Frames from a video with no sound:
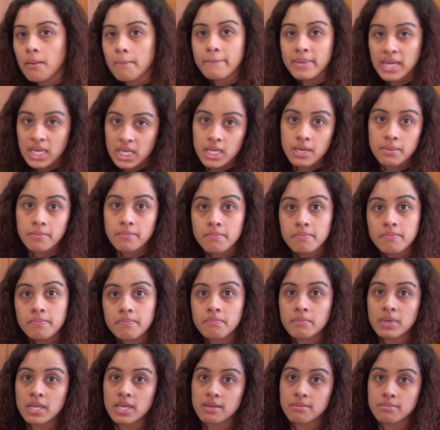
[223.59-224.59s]

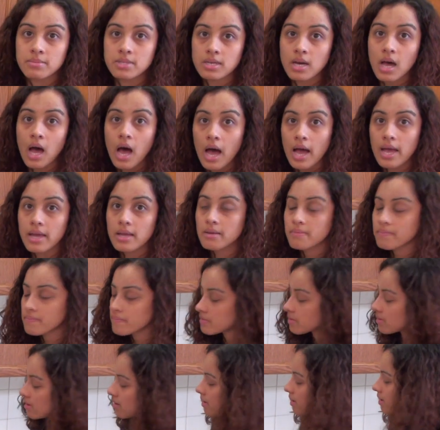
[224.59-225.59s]
medium to high,
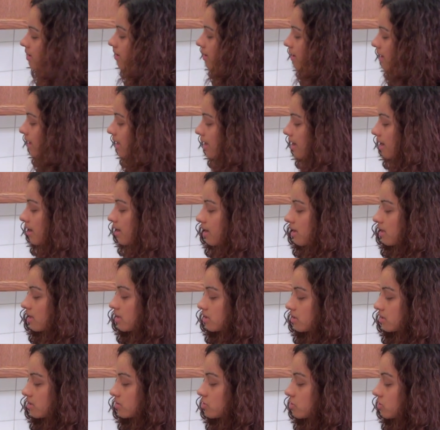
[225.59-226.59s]

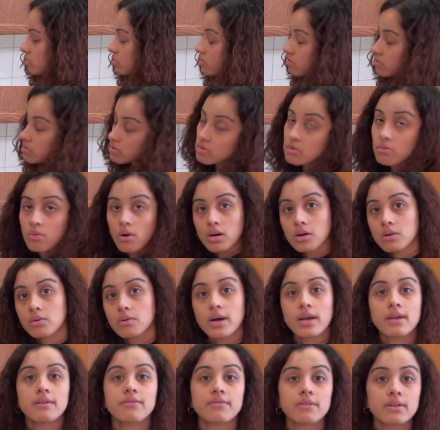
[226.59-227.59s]
and just walk
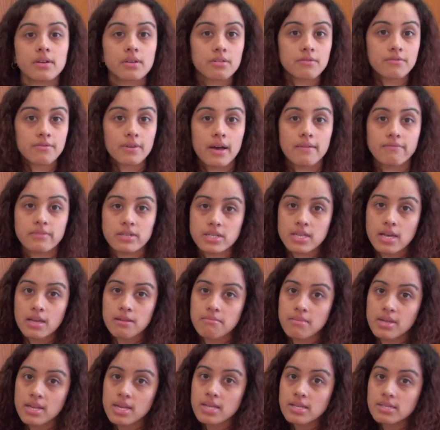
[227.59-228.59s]
away for another 5 to
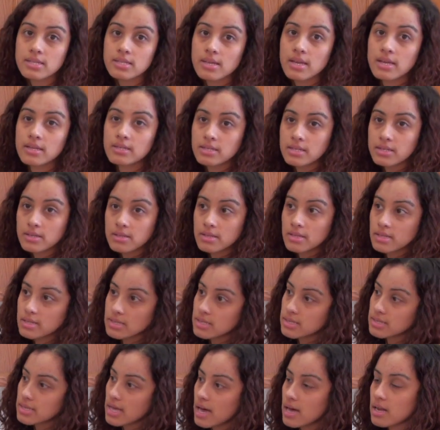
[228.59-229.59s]
10 minutes until
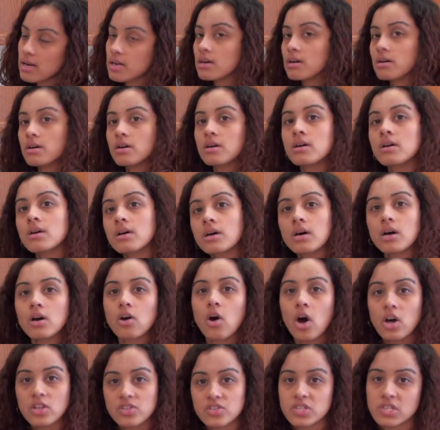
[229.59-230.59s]
this is at a
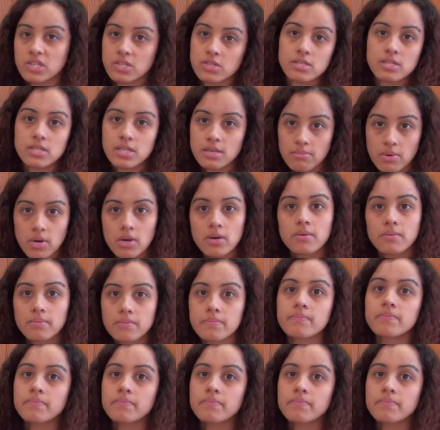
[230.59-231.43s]
constant simmer.